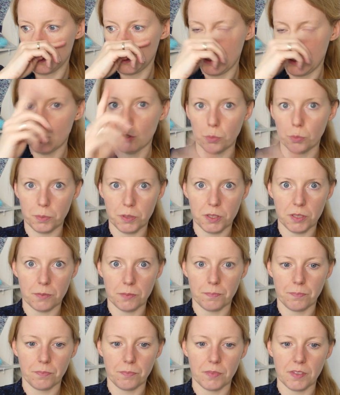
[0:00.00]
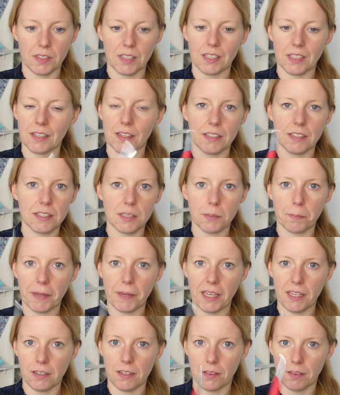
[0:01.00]
loops. It's a
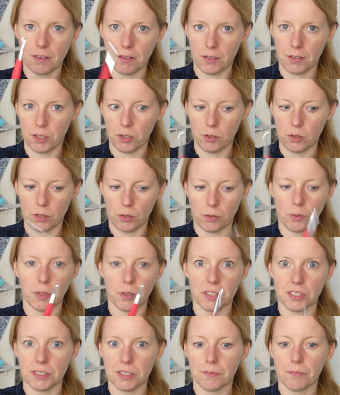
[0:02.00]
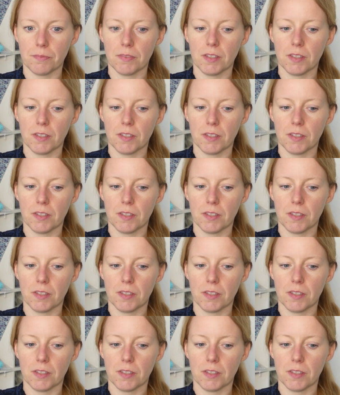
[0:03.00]
pain in the you know what.